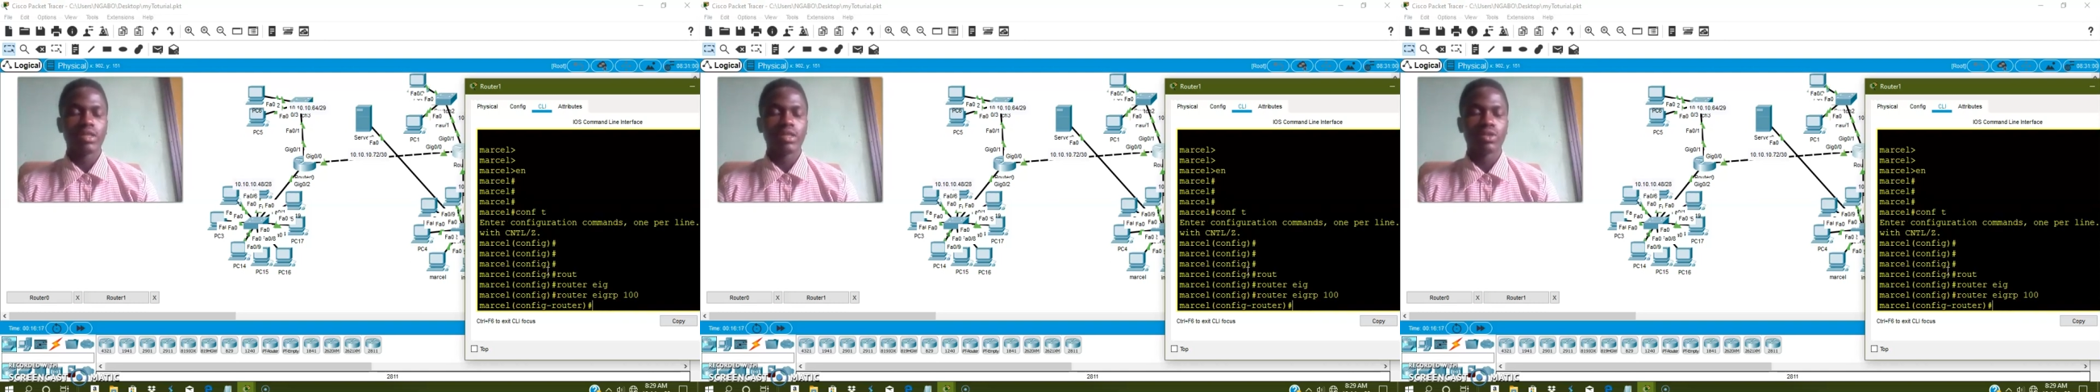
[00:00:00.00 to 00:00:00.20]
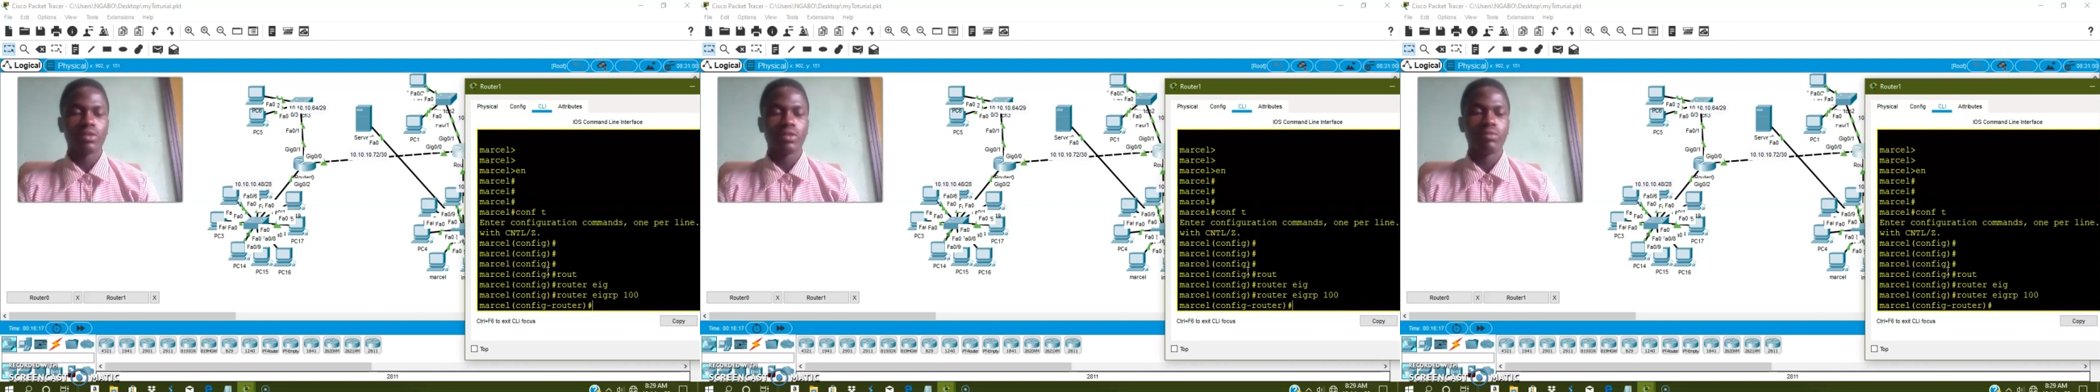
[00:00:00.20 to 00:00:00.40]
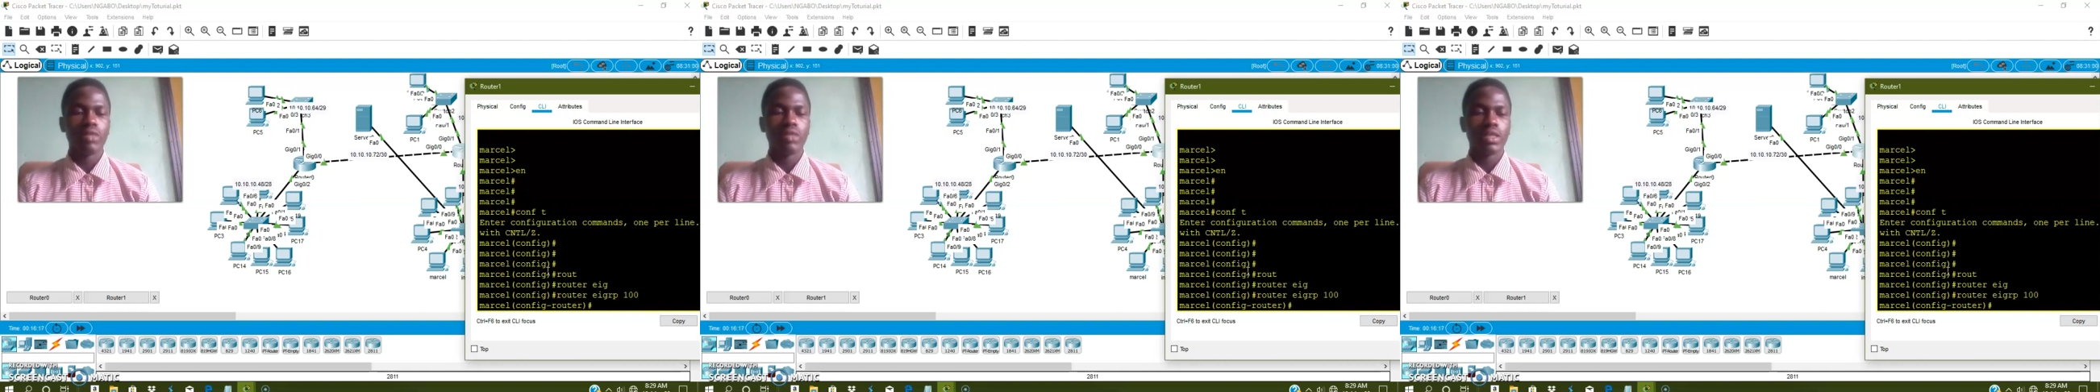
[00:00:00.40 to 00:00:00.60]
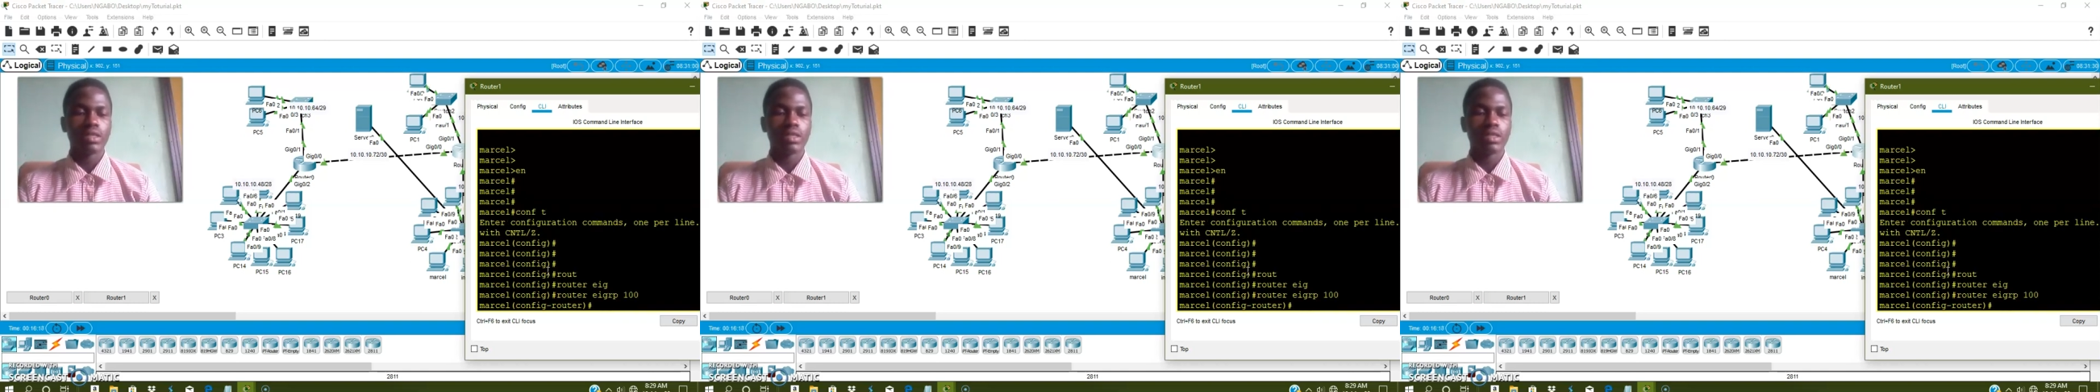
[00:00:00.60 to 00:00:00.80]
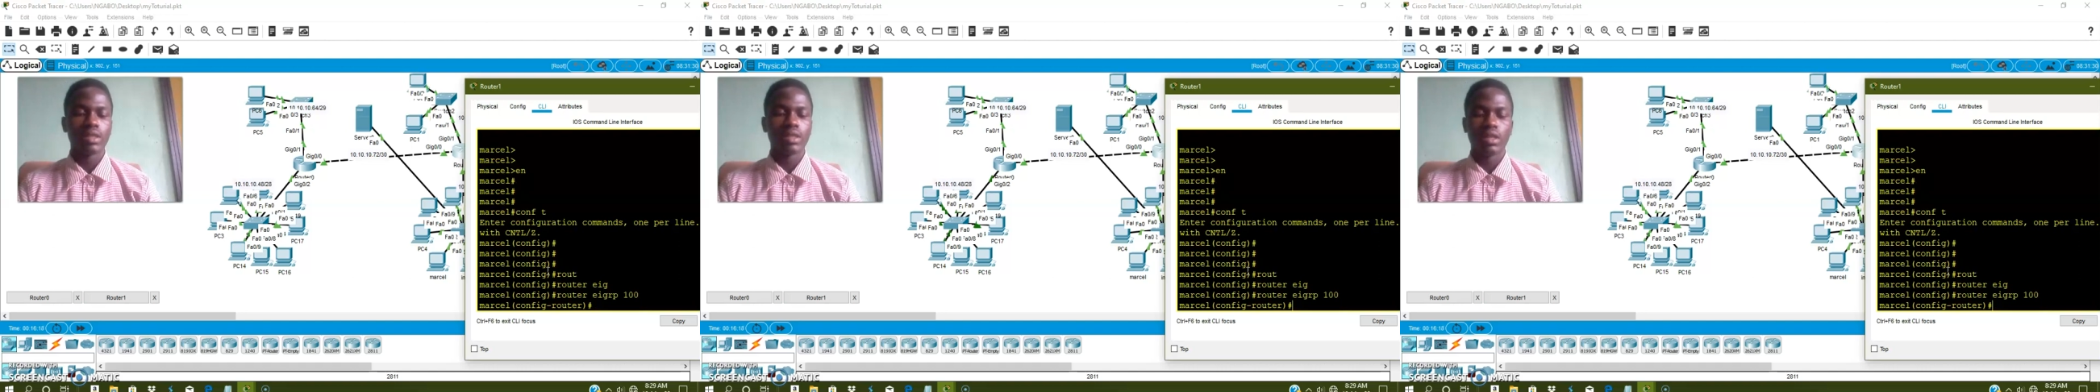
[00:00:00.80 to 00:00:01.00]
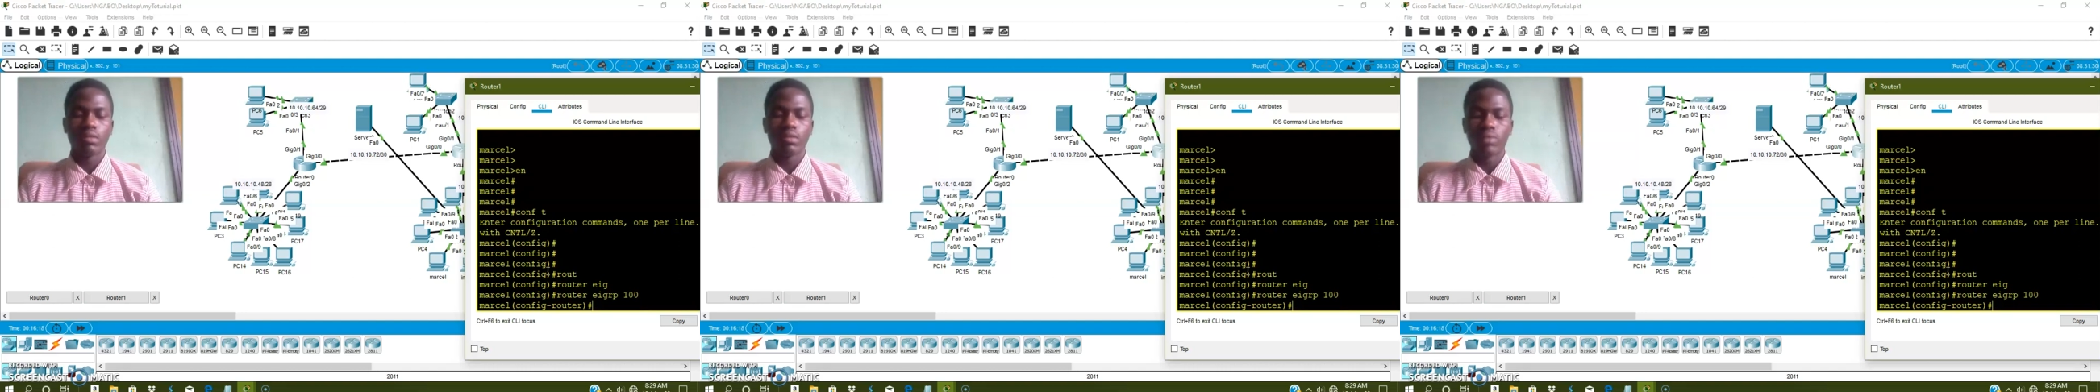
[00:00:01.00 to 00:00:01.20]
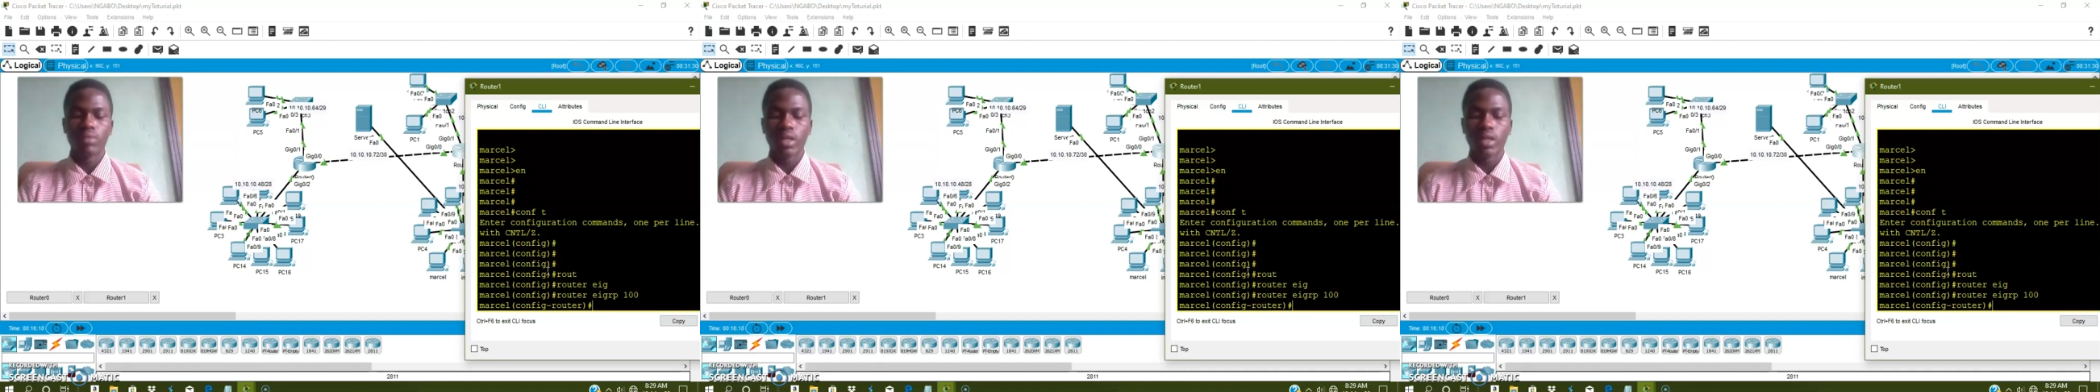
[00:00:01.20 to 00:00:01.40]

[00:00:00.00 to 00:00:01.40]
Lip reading: should be the same